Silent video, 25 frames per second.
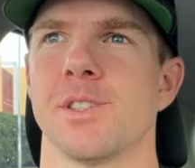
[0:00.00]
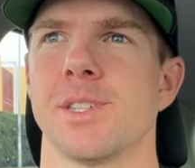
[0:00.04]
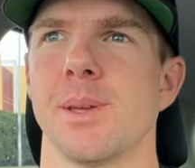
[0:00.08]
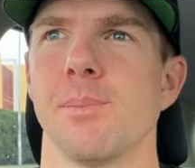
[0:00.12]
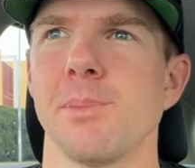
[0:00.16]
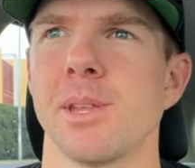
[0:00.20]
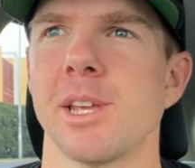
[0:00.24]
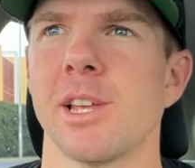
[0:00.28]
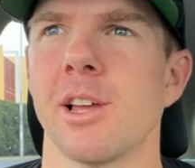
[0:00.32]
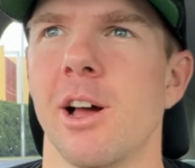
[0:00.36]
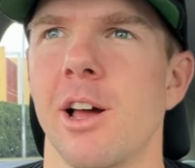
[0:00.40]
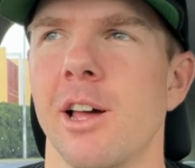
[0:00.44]

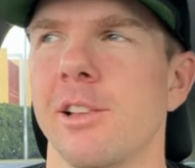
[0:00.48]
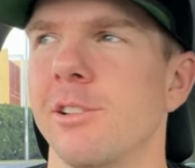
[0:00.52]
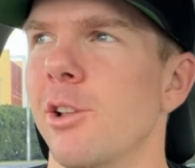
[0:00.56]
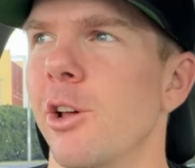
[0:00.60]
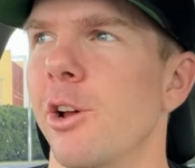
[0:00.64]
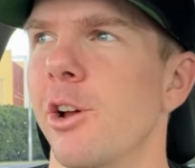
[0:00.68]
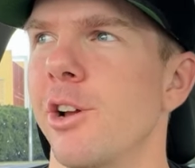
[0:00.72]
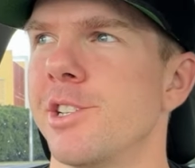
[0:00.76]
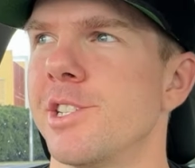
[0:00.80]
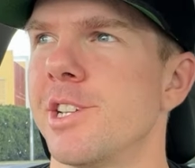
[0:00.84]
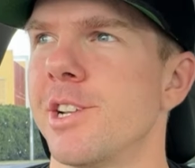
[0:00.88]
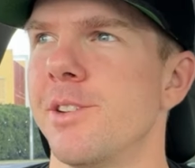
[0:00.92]
something that I
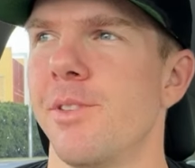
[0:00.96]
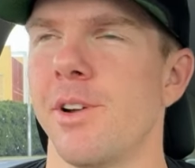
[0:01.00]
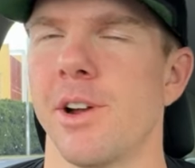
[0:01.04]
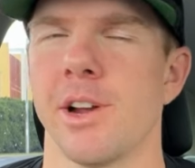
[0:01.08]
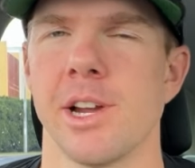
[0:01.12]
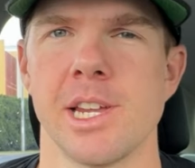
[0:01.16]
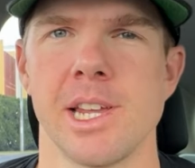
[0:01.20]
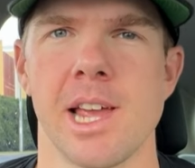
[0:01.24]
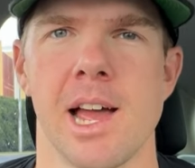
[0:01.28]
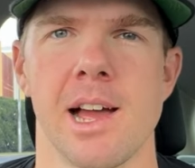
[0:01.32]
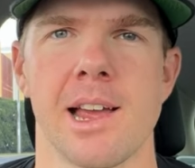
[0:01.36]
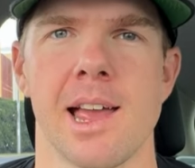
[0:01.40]
learned at a
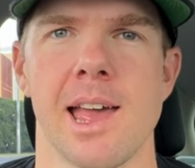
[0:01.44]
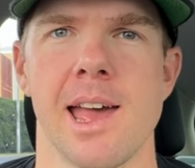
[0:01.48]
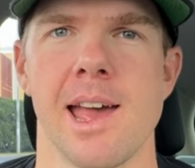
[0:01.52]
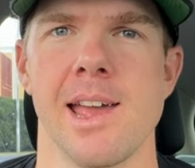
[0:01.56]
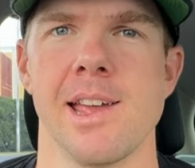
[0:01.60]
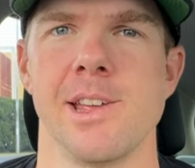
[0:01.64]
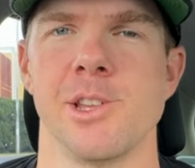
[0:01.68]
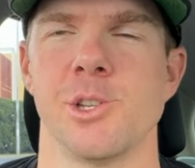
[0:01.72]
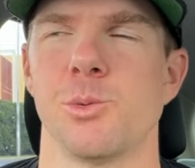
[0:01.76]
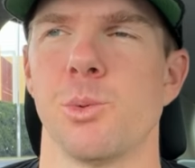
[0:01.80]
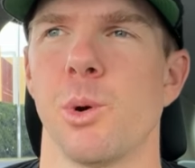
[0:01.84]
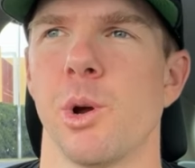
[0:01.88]
very young
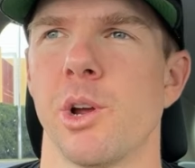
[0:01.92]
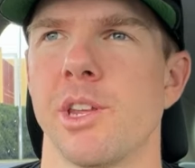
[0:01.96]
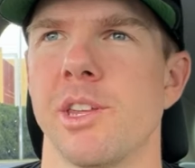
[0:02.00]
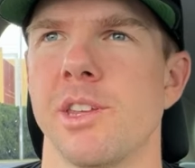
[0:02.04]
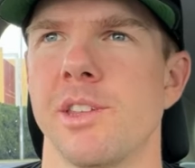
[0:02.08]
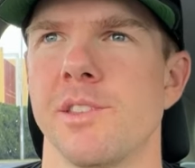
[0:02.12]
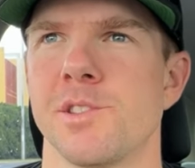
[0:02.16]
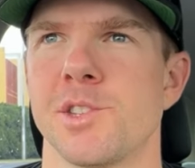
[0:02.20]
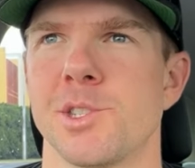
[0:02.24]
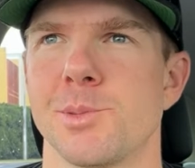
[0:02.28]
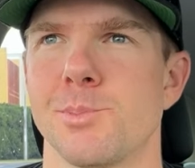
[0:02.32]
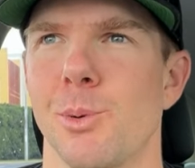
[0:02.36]
age working
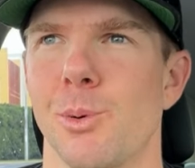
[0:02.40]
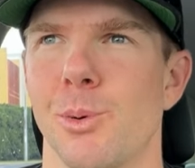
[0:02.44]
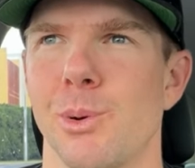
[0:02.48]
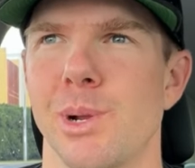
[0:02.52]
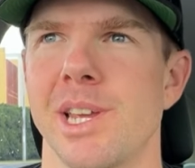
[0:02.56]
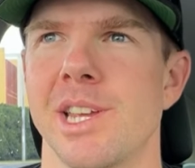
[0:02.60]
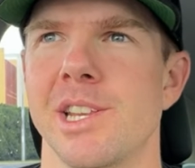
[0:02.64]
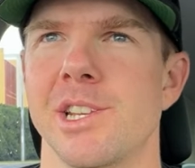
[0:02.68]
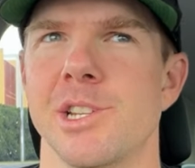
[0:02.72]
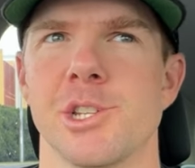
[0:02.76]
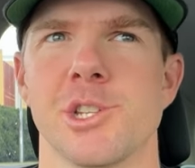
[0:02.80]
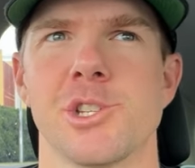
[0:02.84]
in the
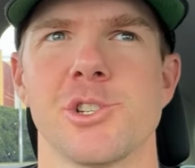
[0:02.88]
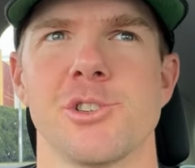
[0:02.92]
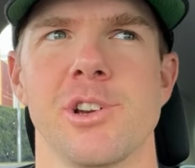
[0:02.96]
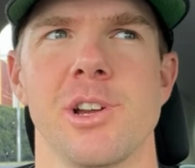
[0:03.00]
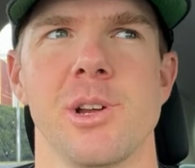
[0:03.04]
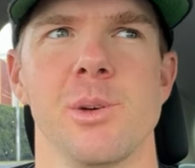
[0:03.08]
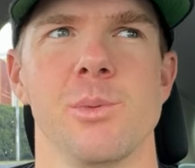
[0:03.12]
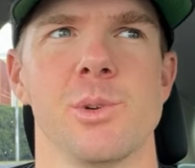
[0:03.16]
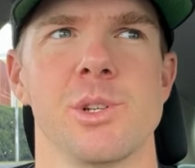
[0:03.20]
sporting industry,